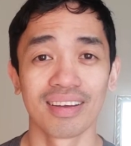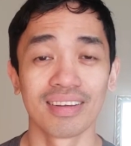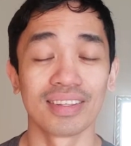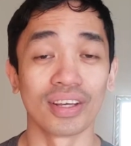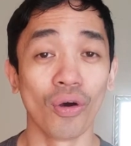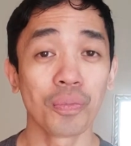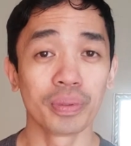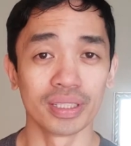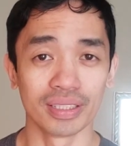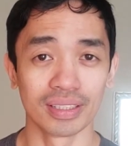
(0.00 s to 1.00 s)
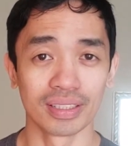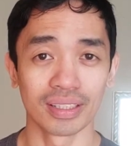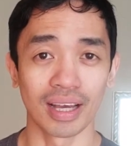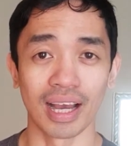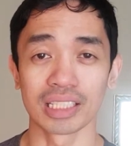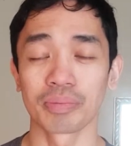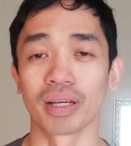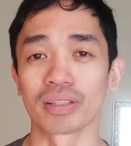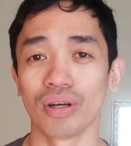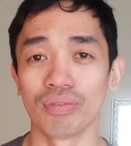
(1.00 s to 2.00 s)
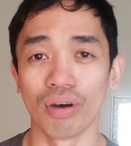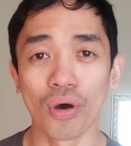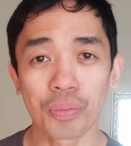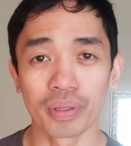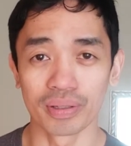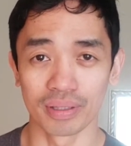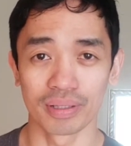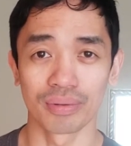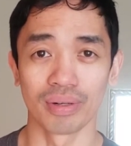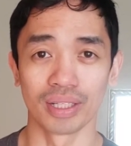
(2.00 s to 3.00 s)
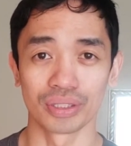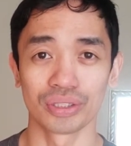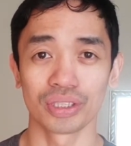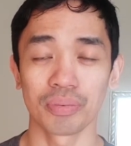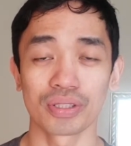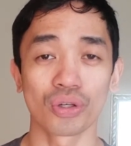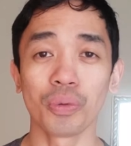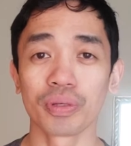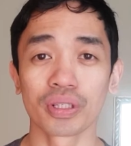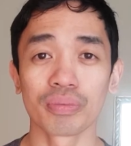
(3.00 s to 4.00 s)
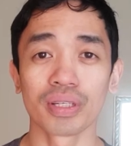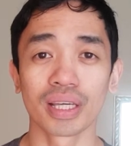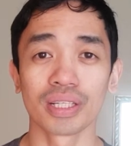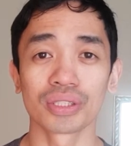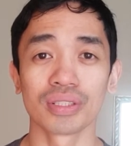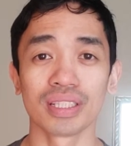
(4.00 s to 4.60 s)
The open aspect of open relationship is open communication,